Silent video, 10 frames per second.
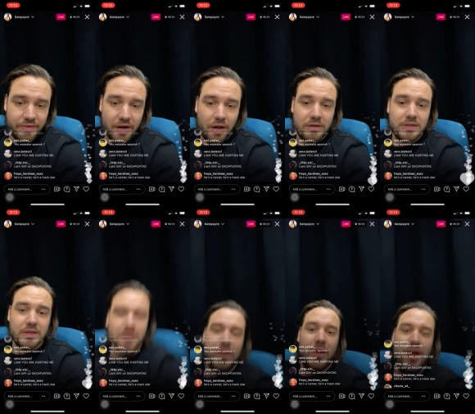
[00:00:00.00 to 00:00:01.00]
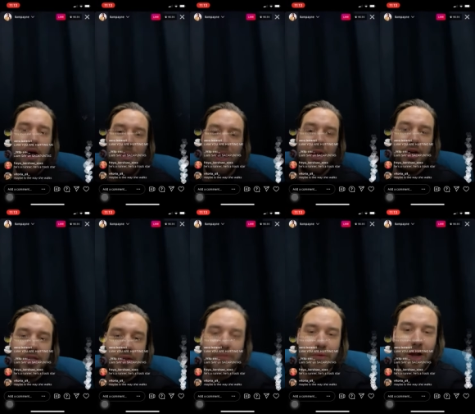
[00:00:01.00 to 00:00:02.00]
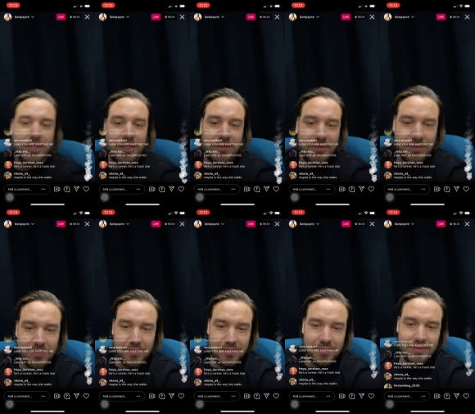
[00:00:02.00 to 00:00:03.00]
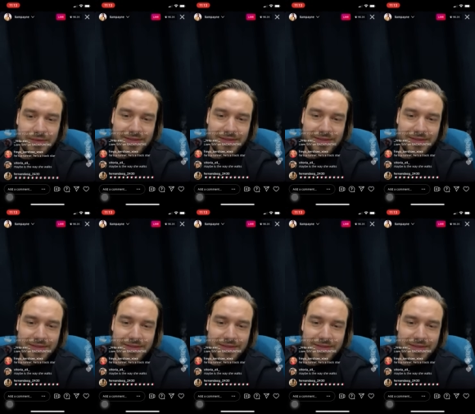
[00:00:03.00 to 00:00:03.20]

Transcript: we've had a lot. Oh, my cousin, Ross. Hmm.